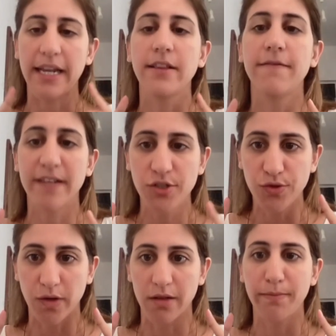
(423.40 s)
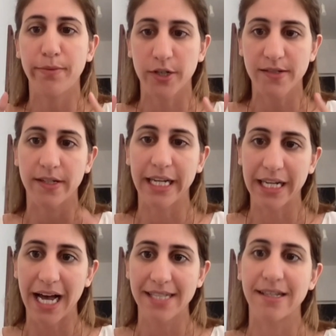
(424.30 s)
an individual person
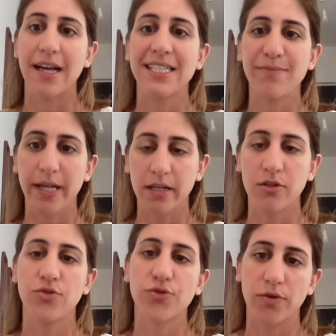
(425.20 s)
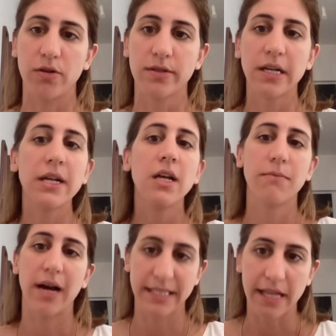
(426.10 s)
in Gaza is being controlled
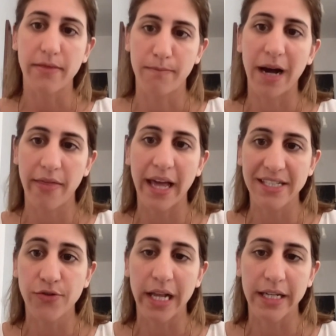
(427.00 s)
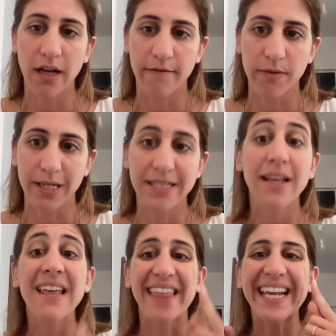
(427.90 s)
by the, by the Israeli
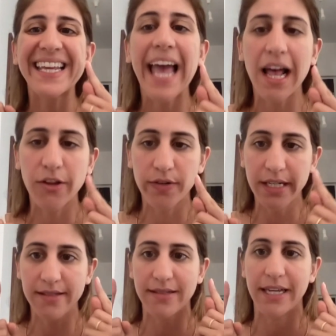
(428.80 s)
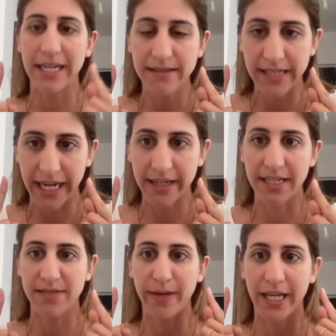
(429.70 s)
government. The calories intake
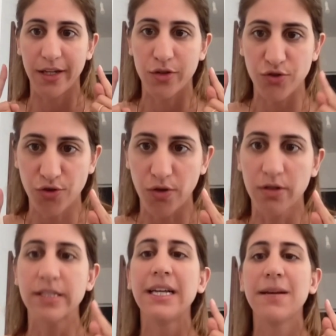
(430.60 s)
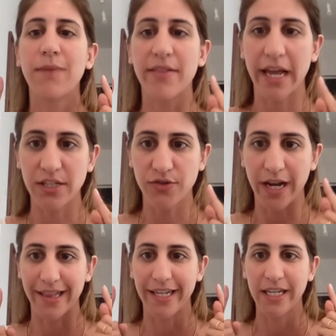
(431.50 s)
is being controlled by the
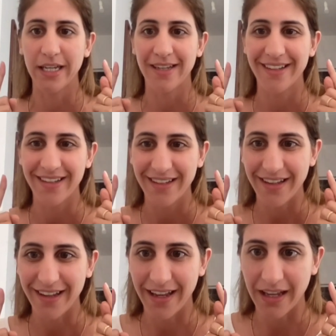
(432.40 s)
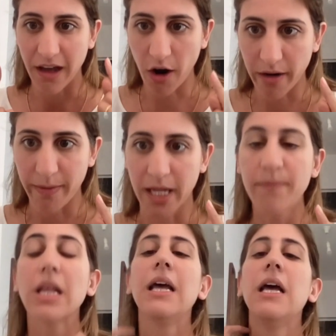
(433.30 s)
Israeli. Sally, uh, final uh, question.